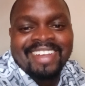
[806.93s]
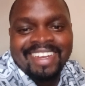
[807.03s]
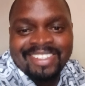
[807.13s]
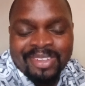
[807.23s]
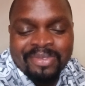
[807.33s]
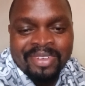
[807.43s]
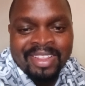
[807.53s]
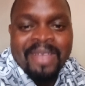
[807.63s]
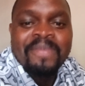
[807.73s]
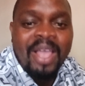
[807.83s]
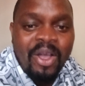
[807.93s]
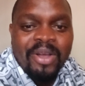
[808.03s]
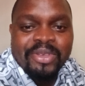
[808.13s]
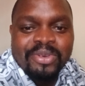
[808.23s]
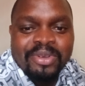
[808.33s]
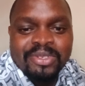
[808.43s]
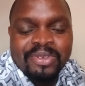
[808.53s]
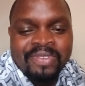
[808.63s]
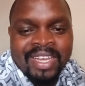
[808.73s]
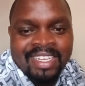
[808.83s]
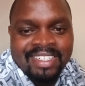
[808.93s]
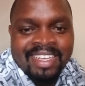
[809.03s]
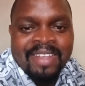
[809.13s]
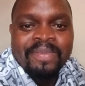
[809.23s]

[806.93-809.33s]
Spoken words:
and so forth, how are you going to feel it?